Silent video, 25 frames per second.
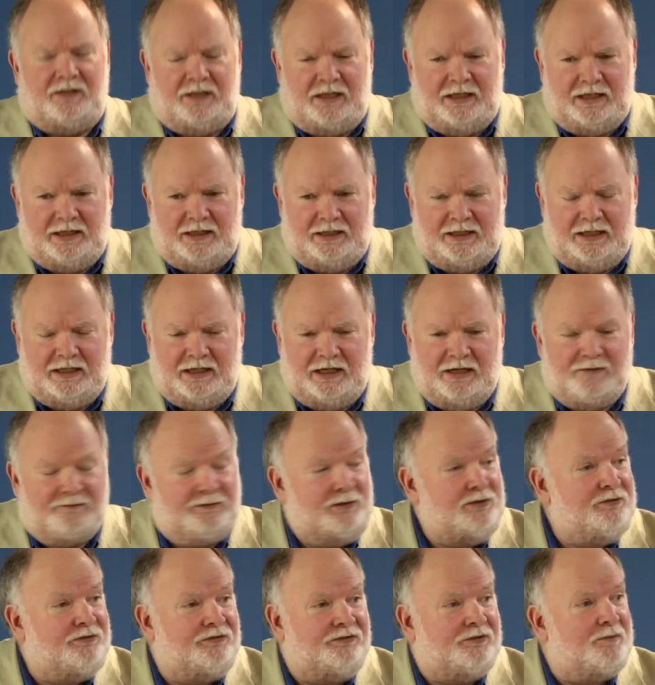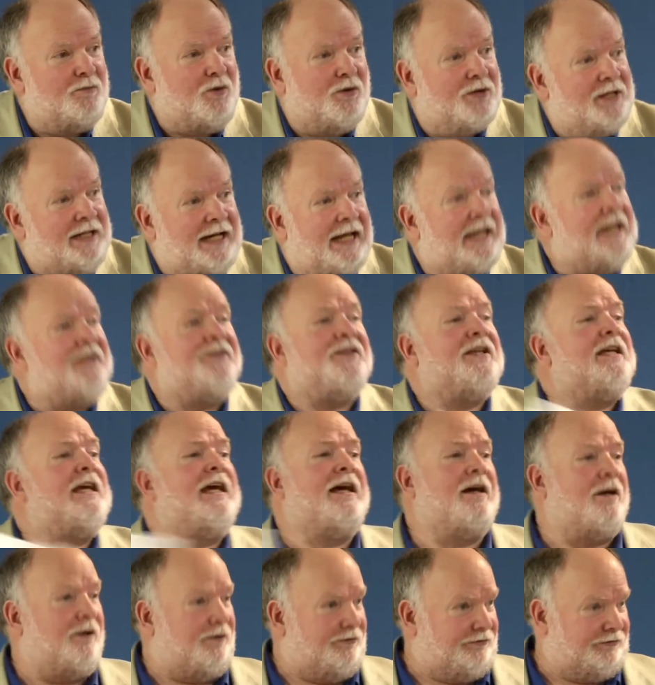that, that influences them more than anything
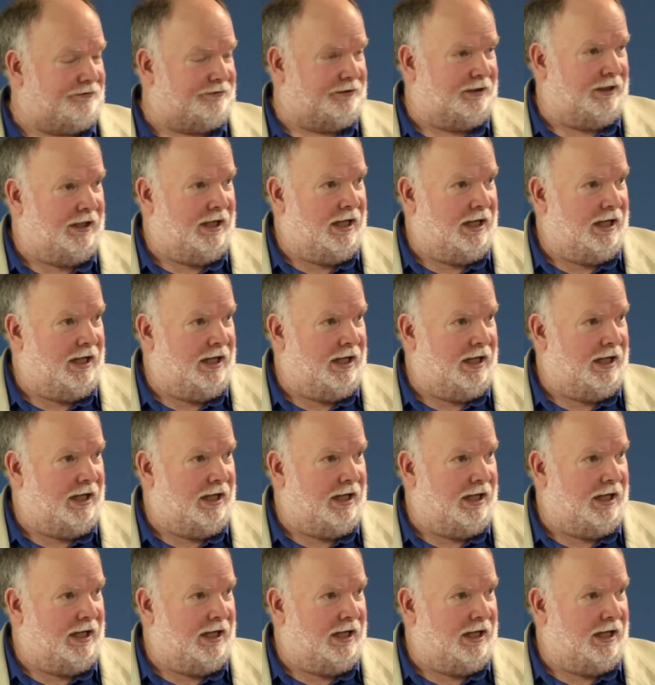else,